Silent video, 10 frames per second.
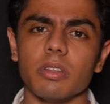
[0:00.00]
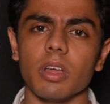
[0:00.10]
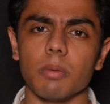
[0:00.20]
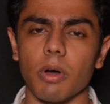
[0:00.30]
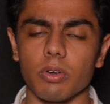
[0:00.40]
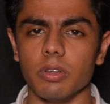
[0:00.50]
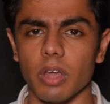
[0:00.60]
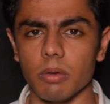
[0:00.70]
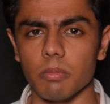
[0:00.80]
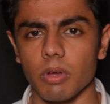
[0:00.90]
think about it
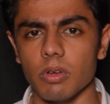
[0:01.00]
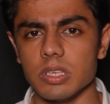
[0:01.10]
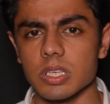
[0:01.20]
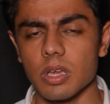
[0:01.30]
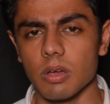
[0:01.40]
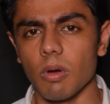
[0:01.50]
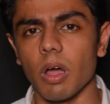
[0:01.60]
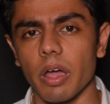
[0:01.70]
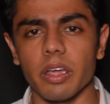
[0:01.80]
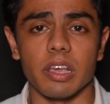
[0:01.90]
then because
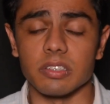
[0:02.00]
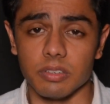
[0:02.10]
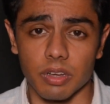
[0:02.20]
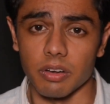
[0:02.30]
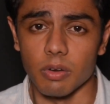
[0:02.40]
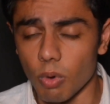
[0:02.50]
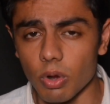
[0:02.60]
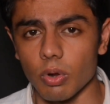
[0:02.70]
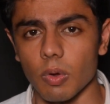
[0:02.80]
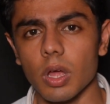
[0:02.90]
I guess I didn't
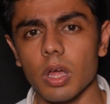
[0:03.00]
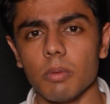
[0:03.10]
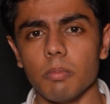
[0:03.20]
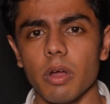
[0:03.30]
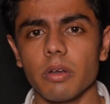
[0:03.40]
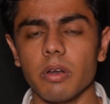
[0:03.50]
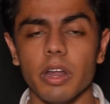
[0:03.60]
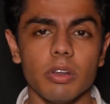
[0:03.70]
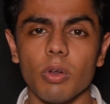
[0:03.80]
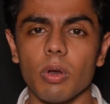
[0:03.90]
want to. But
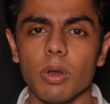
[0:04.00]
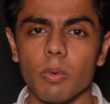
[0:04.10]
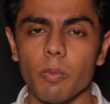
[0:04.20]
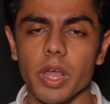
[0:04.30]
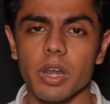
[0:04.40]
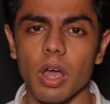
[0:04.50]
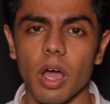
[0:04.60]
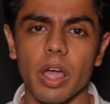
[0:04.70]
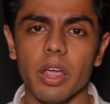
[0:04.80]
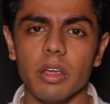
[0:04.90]
later on, when
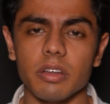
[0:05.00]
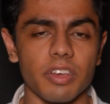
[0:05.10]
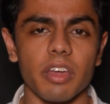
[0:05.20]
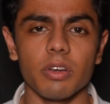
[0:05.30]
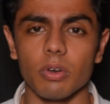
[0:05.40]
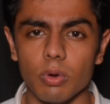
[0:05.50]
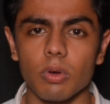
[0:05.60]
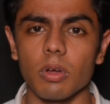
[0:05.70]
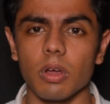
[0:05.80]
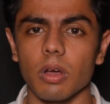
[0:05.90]
I decided to
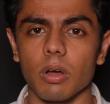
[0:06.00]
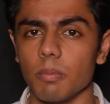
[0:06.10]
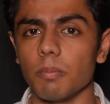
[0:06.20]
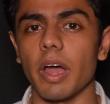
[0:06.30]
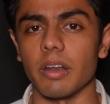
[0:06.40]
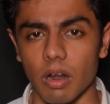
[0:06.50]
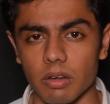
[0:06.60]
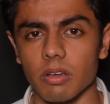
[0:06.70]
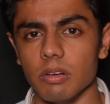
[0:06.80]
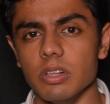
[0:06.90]
look at
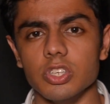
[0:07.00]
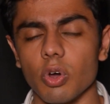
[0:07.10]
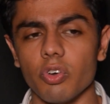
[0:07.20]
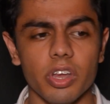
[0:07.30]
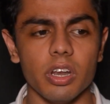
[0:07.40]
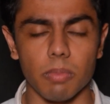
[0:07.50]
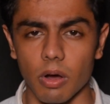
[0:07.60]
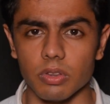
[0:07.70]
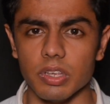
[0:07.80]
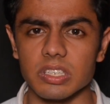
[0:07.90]
articles or read
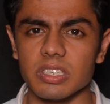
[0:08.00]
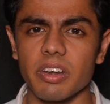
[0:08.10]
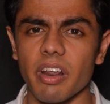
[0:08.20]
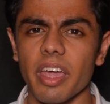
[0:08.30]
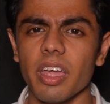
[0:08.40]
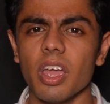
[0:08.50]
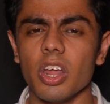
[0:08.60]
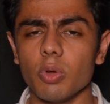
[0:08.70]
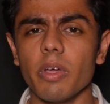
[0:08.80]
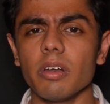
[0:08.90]
about this and try
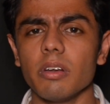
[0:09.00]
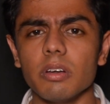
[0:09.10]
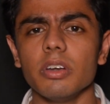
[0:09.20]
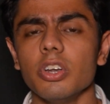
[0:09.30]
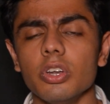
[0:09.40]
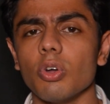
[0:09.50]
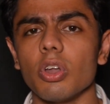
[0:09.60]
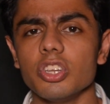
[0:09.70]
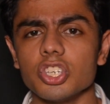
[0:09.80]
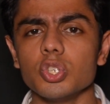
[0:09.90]
to get a little
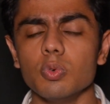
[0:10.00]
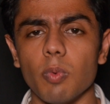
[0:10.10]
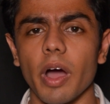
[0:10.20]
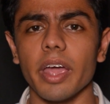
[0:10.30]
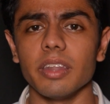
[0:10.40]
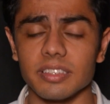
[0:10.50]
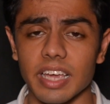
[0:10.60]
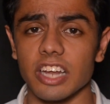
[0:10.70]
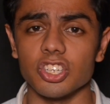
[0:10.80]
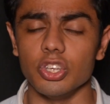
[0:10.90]
knowledge as to why this
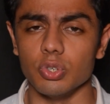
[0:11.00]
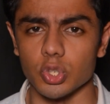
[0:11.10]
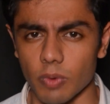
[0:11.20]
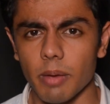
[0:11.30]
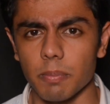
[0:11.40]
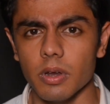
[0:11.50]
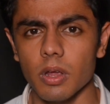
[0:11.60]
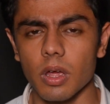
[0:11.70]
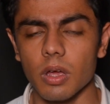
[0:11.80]
actually used to happen,